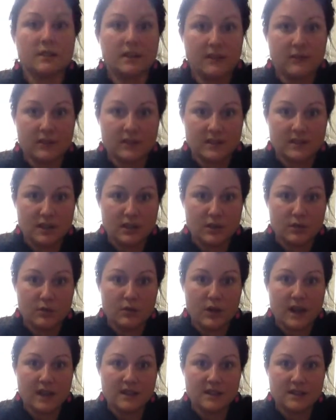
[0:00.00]
if it's a
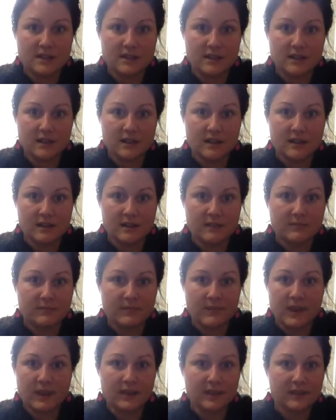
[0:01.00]
new idea,
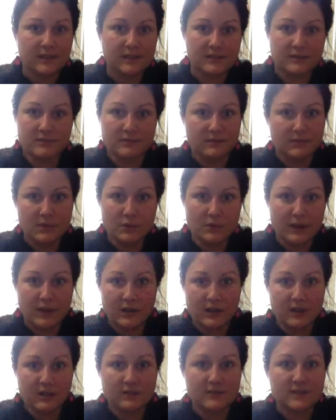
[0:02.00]
like new
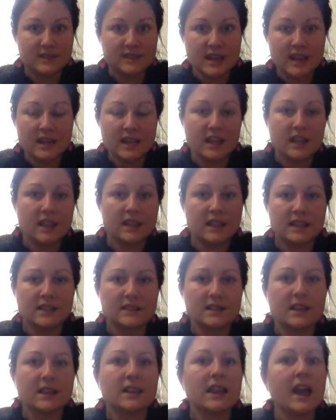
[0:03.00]
area of study,
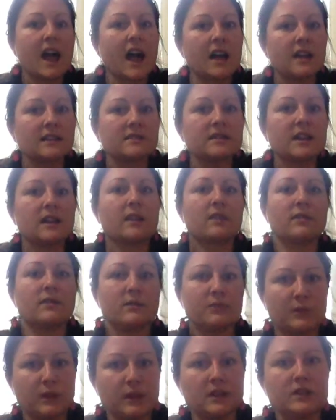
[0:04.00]
things like that, it's like
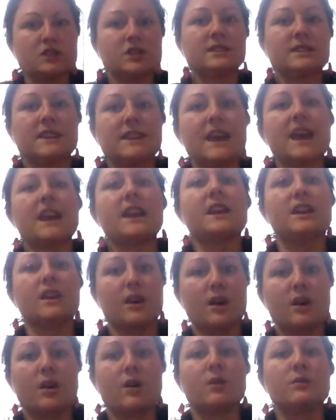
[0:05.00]
really just
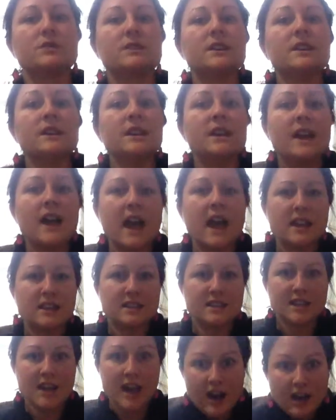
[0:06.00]
getting out and
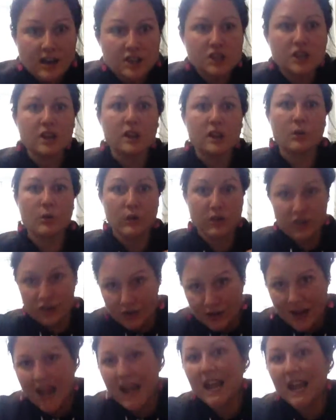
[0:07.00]
touching with
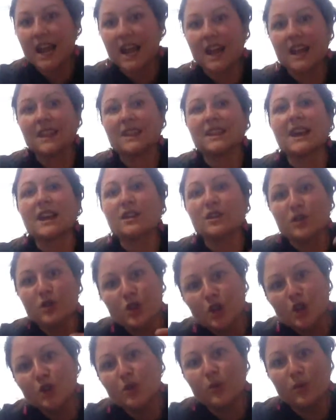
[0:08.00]
your hand that
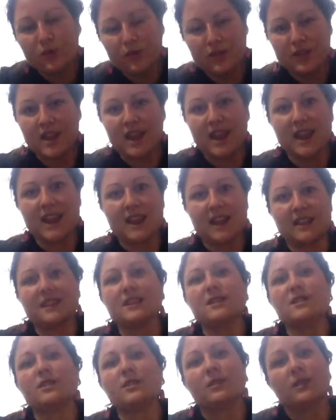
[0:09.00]
new thing
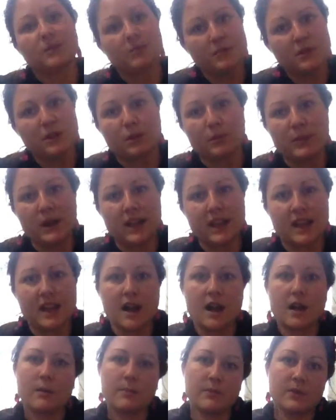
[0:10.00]
that you're picking
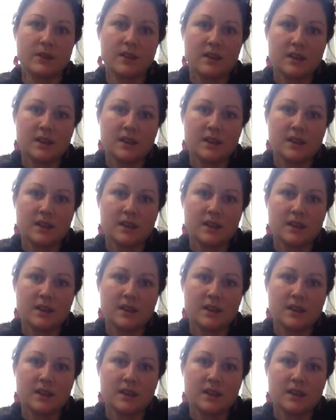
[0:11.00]
up,